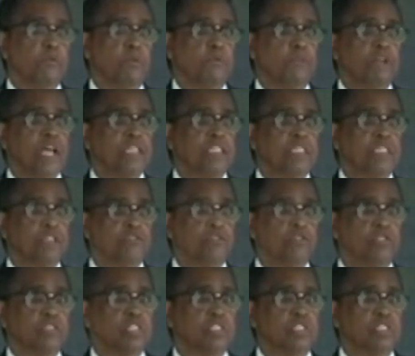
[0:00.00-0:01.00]
mobilize
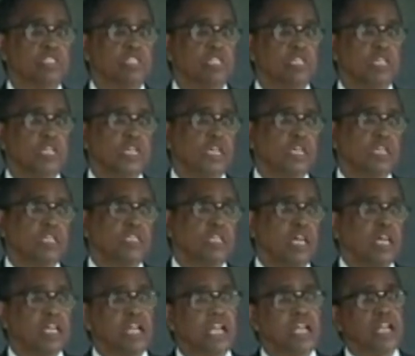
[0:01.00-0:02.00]
resources
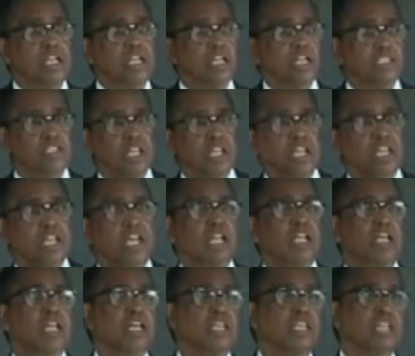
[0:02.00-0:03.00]
internally and
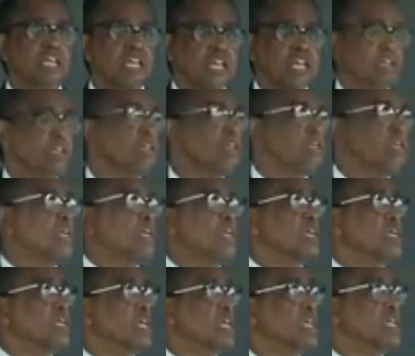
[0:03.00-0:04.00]
externally
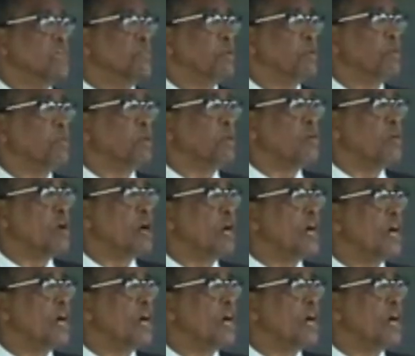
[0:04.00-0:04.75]
and the people